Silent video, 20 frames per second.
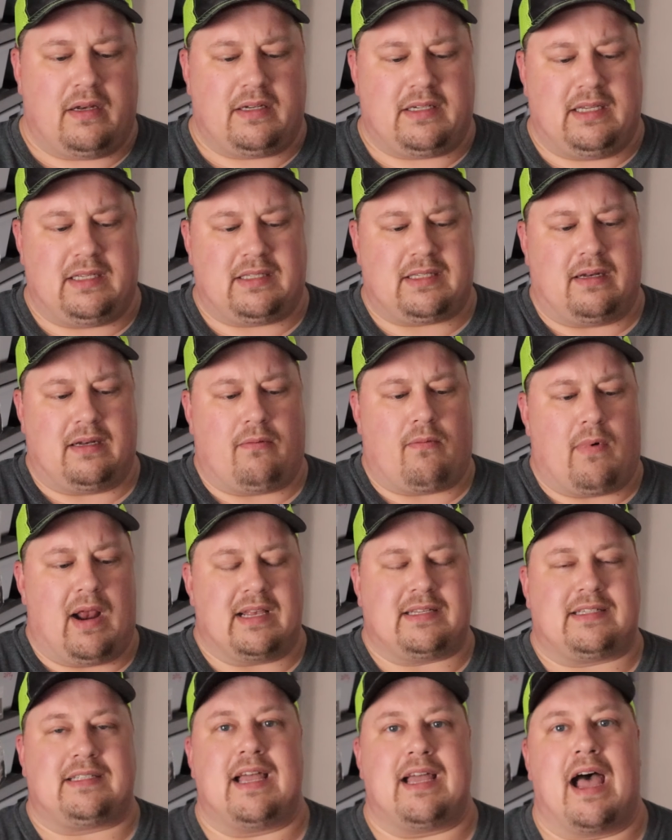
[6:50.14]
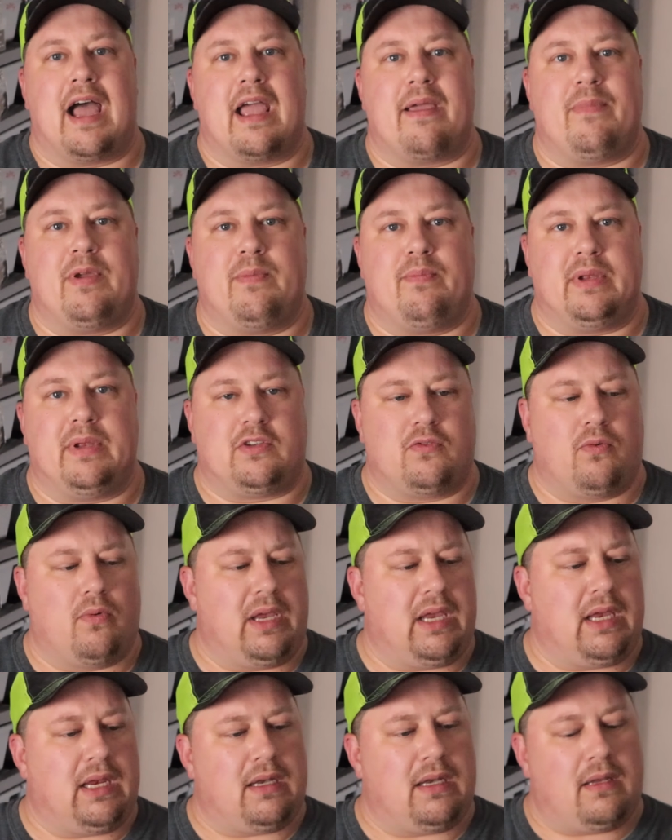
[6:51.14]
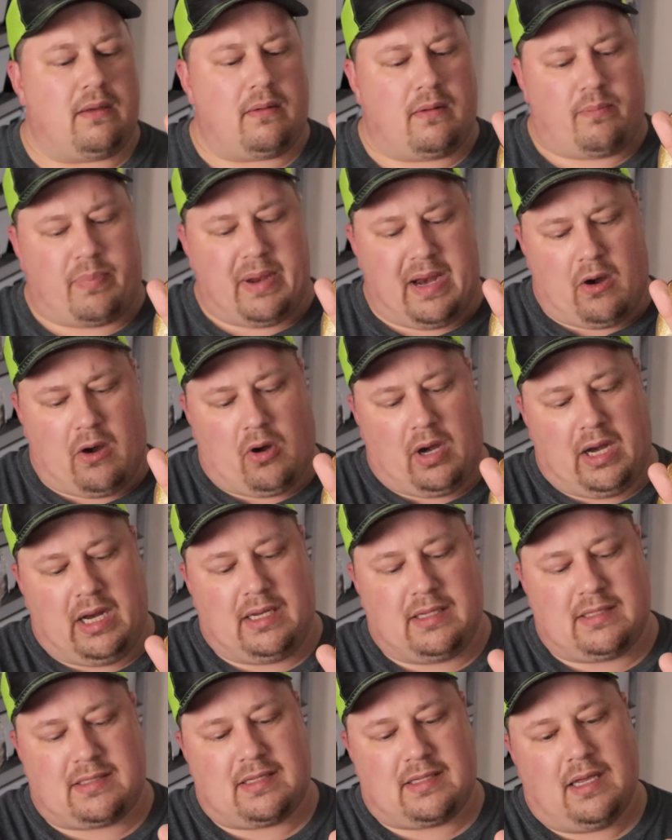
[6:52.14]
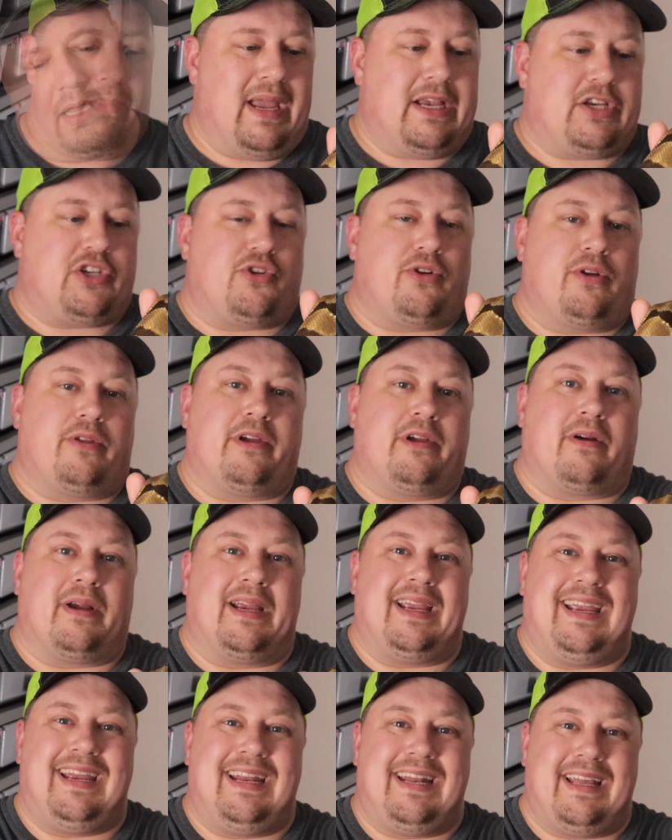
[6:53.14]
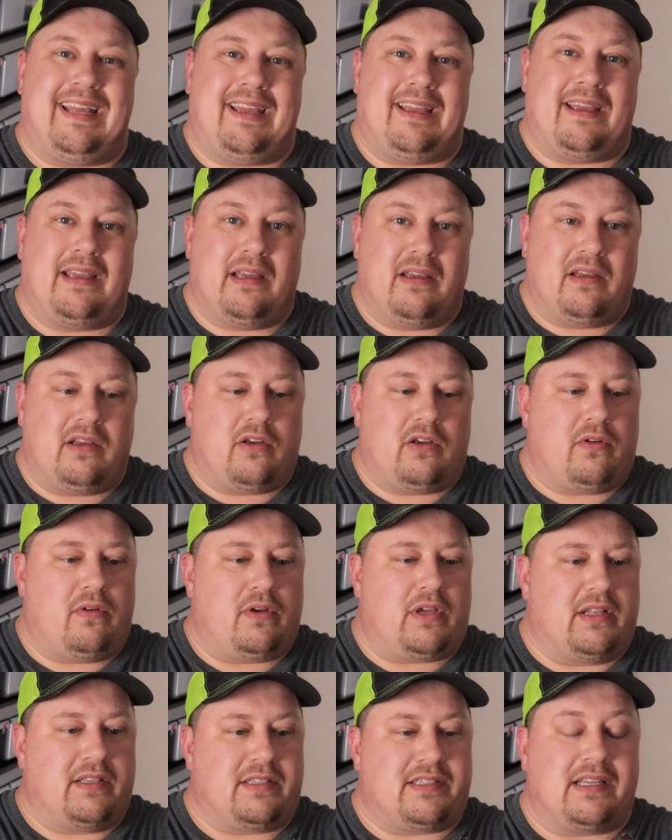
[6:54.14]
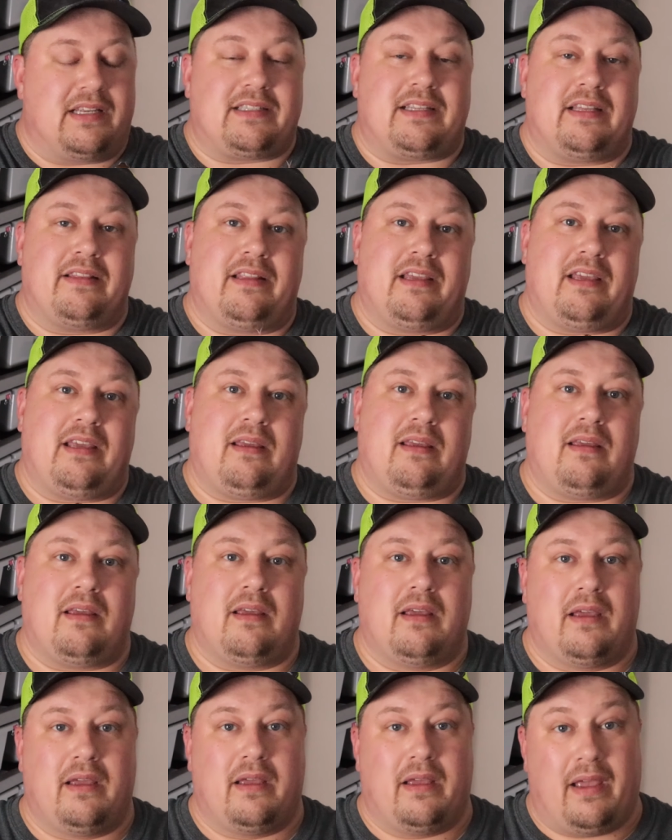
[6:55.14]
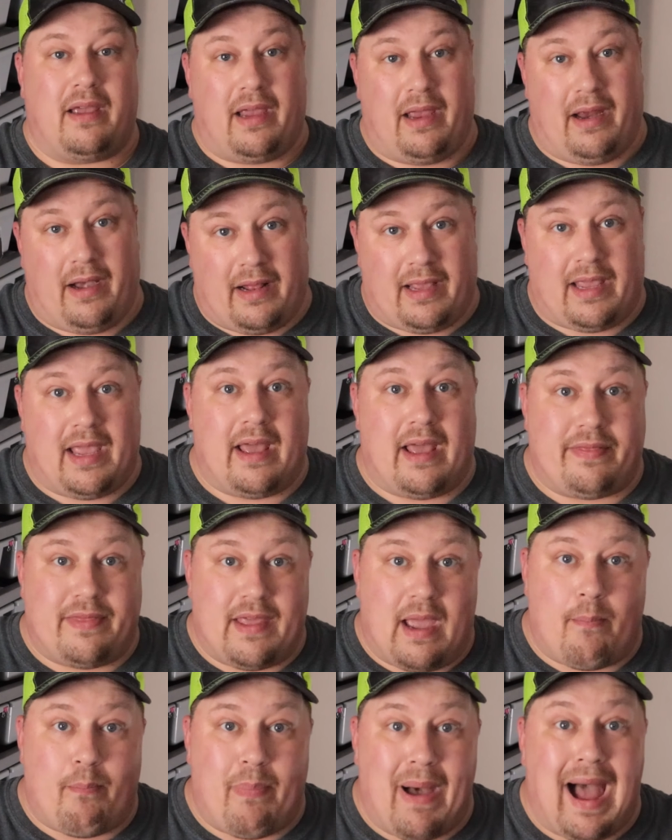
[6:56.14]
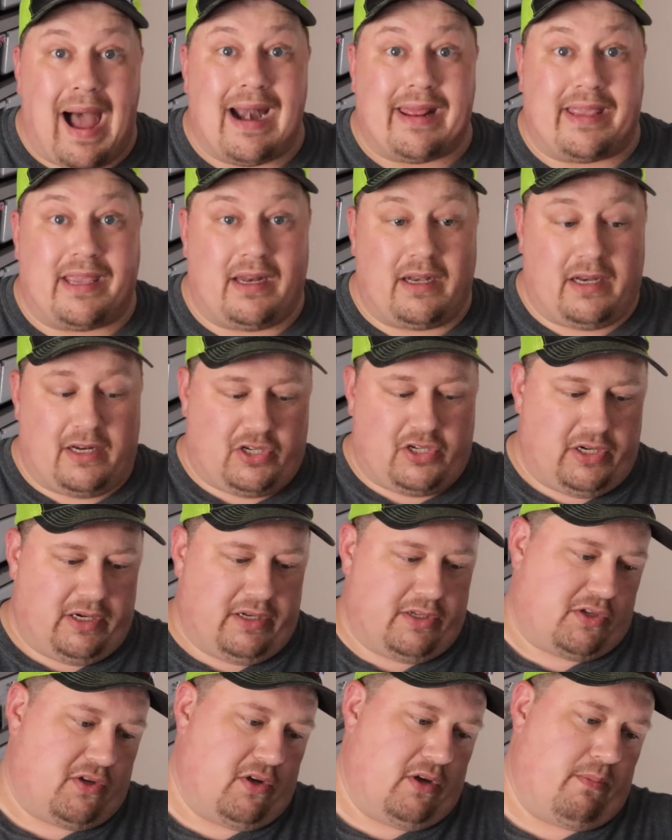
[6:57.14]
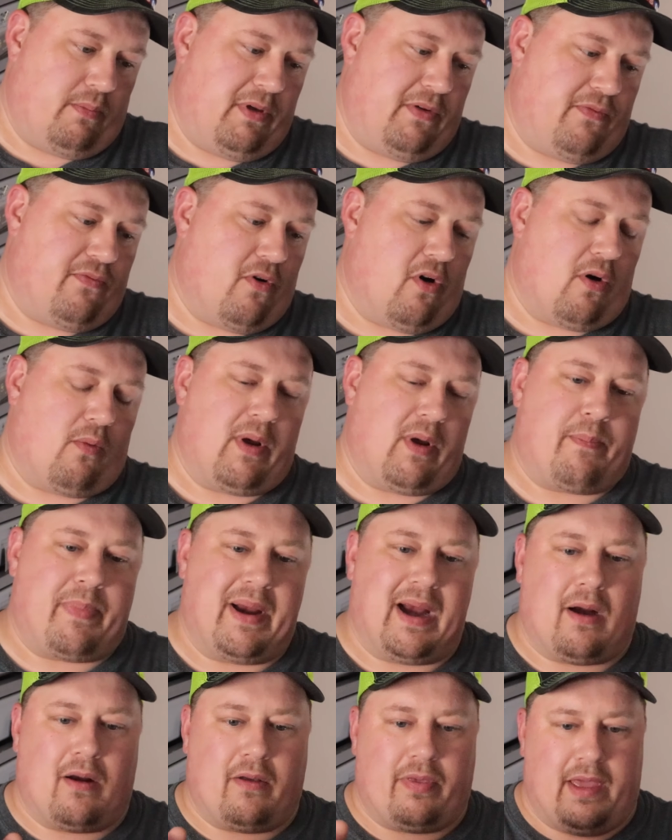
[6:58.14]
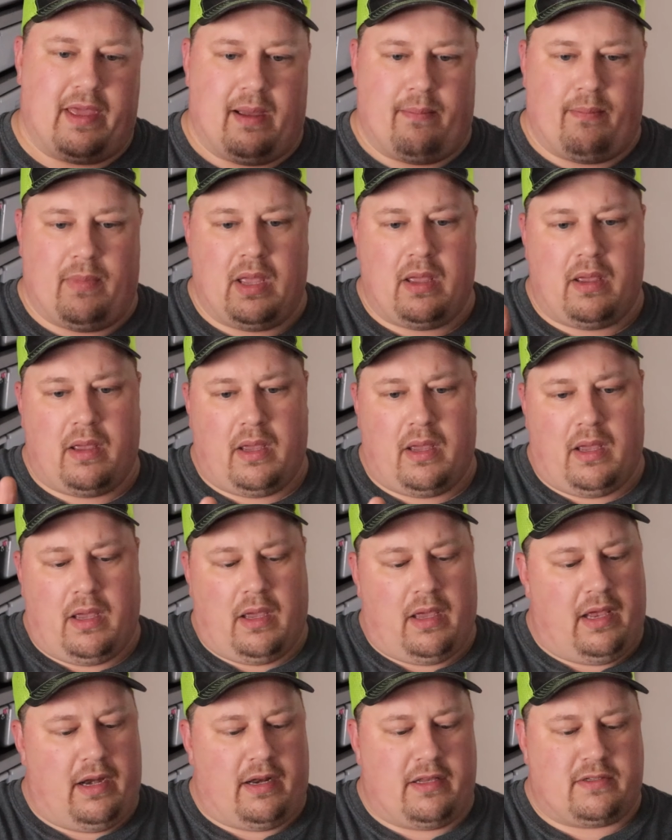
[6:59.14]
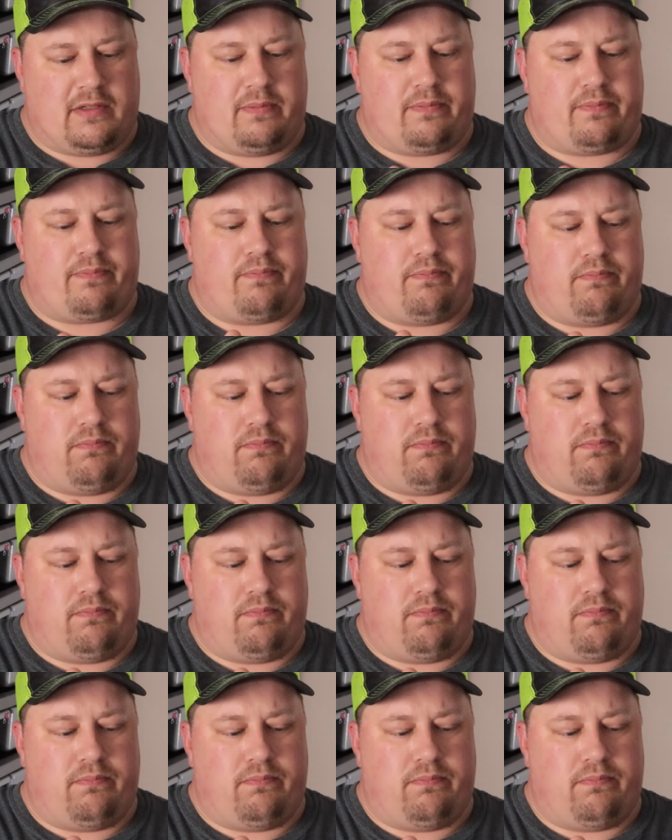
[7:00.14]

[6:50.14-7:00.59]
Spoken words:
decent rest time in between pairings. Make sure they're eating consistently, and again, that body condition is good before we pair them. It is